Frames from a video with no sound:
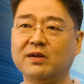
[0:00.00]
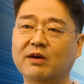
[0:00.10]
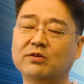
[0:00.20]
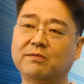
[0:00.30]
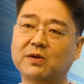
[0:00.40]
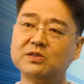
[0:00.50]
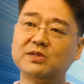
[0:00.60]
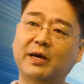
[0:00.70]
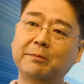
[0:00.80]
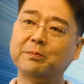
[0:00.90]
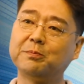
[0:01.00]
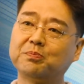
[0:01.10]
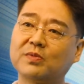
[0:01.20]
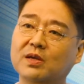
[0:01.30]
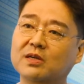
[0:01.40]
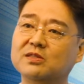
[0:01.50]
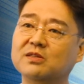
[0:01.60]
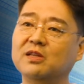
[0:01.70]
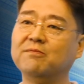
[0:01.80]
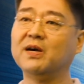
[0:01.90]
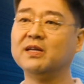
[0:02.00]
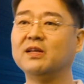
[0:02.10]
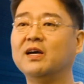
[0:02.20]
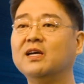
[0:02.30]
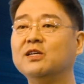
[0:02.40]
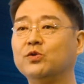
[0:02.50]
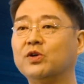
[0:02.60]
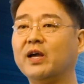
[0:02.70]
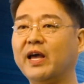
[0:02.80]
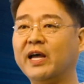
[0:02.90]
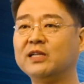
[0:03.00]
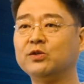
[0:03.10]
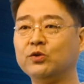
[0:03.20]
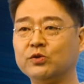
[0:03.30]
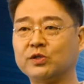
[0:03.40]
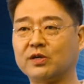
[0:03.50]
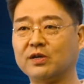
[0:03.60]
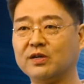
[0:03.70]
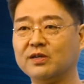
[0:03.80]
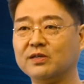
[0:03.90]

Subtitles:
Now, the first step is define your end user